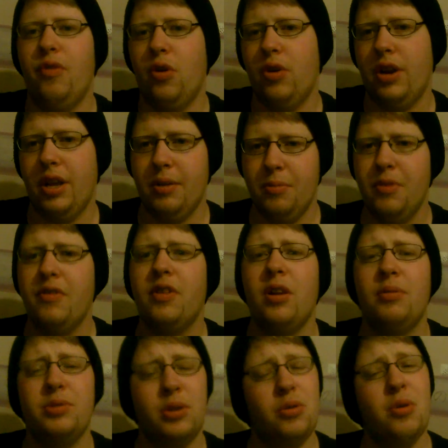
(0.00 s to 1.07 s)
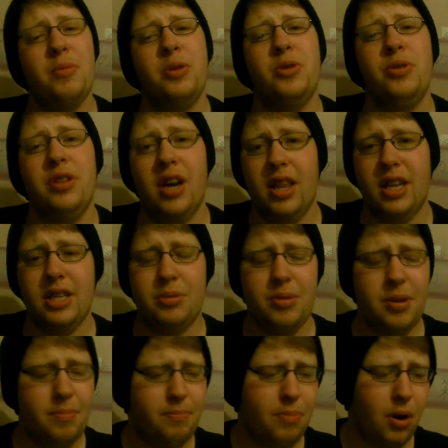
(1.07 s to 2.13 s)
for Harry Movie Club, so I'll not be doing that this
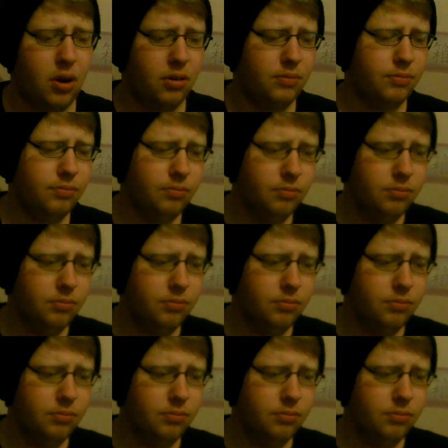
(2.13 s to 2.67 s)
week. But